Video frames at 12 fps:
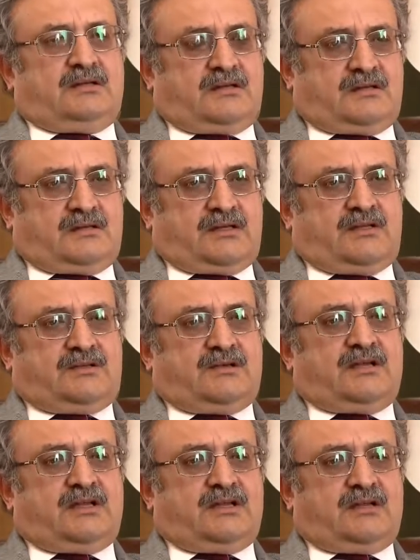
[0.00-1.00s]

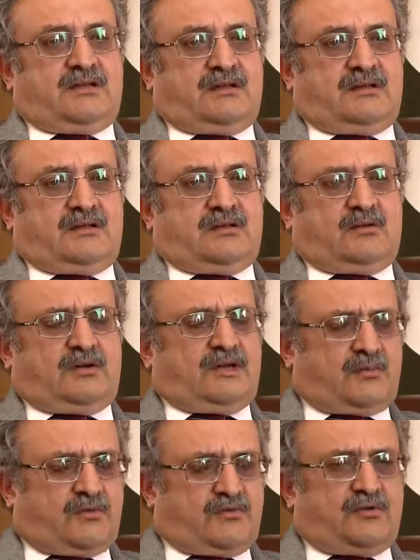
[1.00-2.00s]
Yesterday or
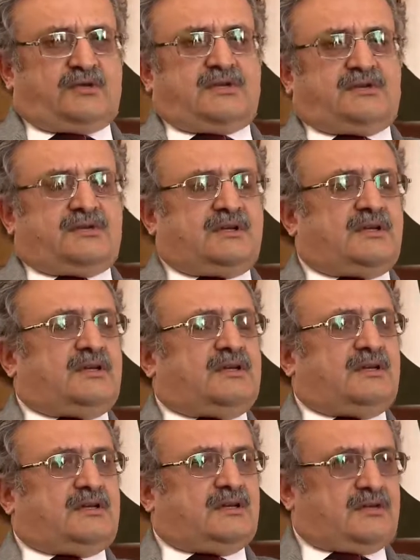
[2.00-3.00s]
day before yesterday,
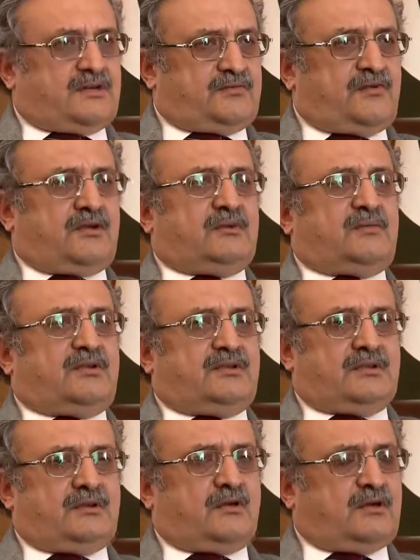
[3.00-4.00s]
the Turkish Foreign
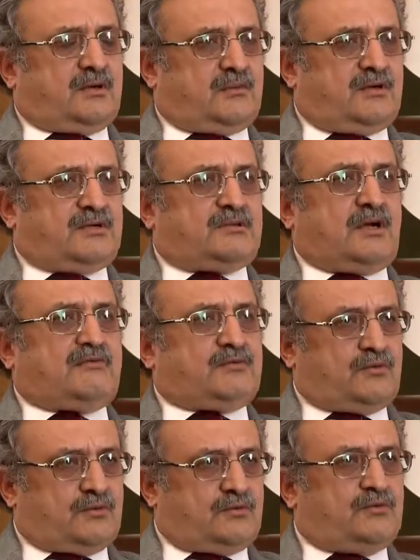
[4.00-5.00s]
Minister, Honorable
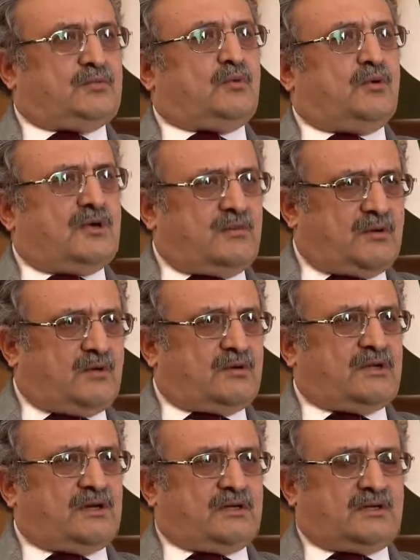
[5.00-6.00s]
Çavuşoğlu, spoke about
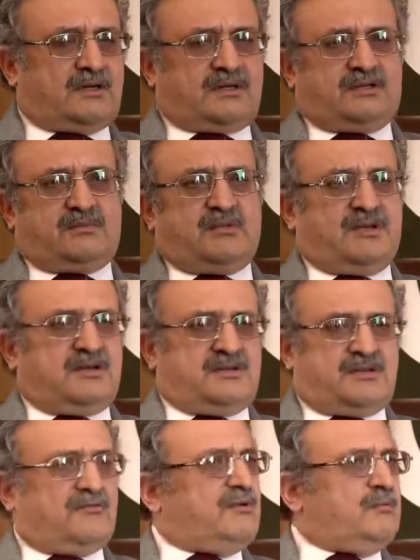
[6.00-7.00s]
Turkish
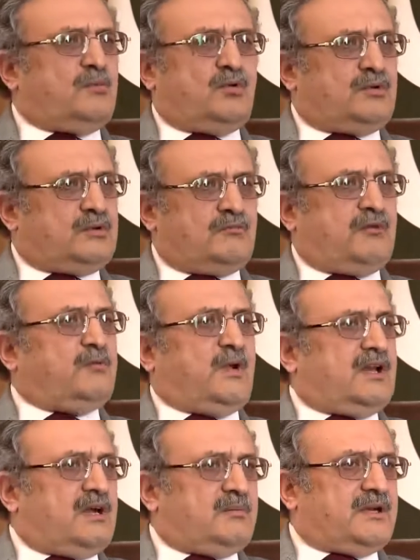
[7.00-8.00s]
mediation. We
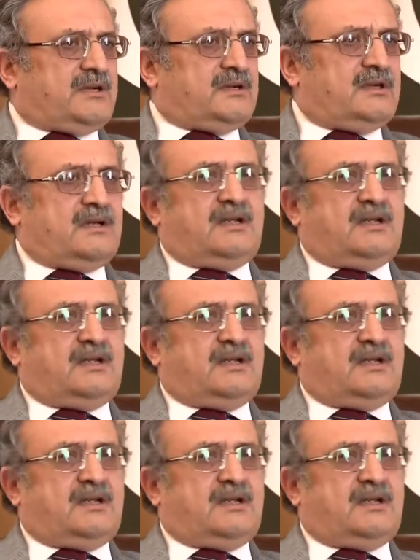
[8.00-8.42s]
welcome it.